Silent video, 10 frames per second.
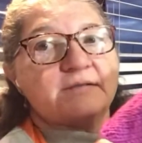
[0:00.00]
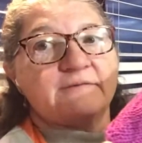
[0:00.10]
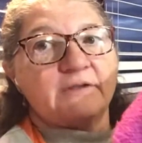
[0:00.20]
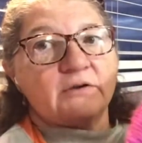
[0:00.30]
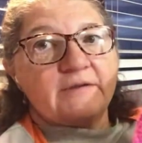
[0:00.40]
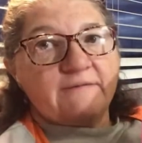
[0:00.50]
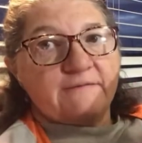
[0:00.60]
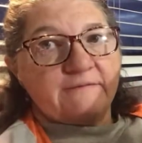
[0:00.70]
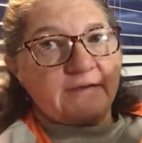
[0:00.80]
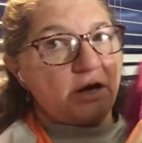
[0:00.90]
very,
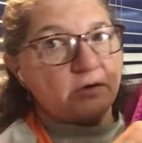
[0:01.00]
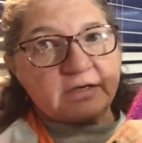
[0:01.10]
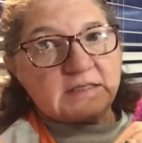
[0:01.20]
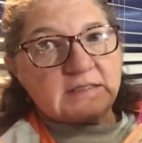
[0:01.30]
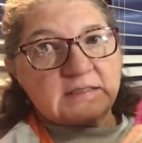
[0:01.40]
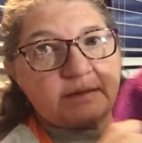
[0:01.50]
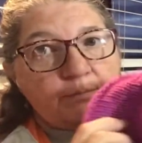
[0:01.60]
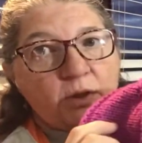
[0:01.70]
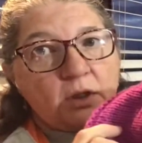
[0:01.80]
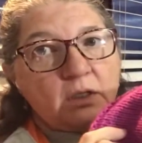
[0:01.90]
very
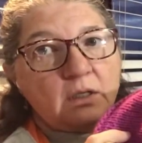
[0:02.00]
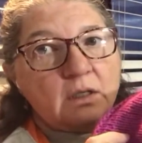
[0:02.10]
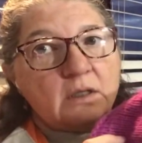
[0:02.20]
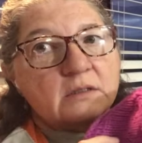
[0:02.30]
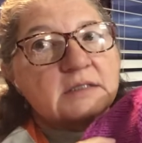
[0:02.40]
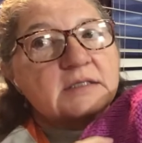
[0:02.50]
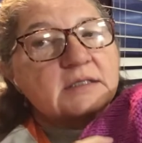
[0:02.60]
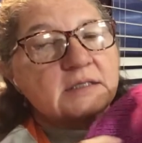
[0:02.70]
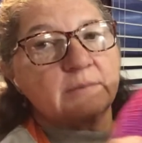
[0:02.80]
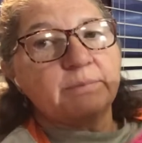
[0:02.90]
simple
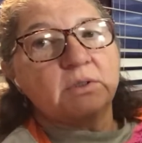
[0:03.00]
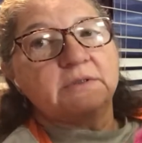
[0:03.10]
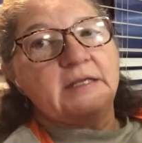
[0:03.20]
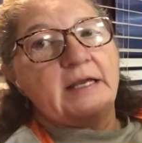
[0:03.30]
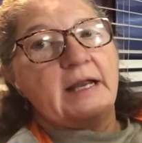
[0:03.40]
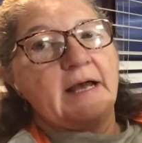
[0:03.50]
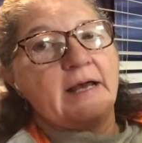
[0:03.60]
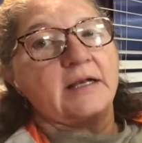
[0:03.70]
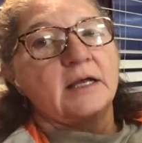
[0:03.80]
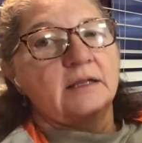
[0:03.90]
knit hat,
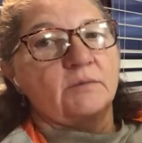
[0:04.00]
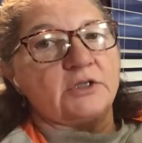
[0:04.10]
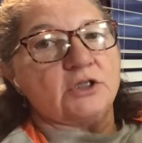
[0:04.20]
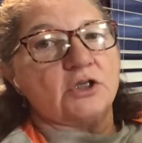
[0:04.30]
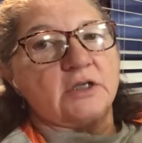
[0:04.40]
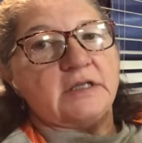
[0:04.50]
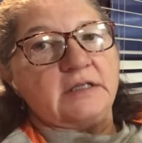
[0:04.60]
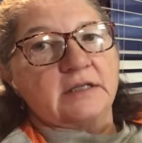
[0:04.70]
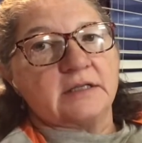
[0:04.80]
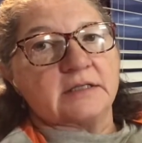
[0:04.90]
which turned
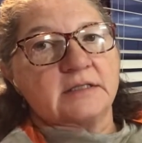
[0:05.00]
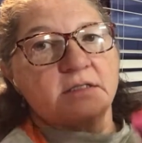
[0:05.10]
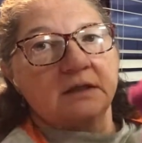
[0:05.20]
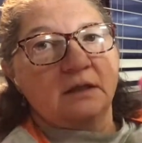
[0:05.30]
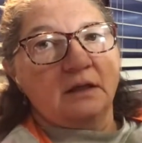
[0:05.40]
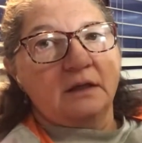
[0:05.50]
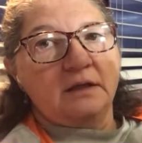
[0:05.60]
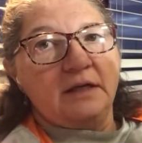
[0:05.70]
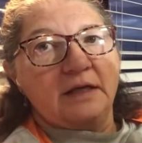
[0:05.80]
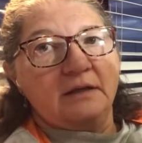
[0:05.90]
into this
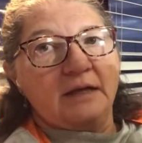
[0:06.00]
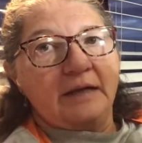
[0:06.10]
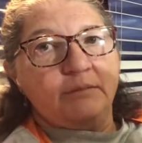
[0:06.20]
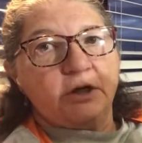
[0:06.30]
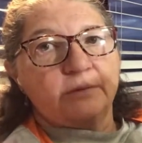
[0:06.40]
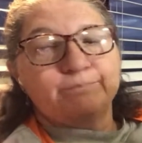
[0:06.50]
knit nightmare.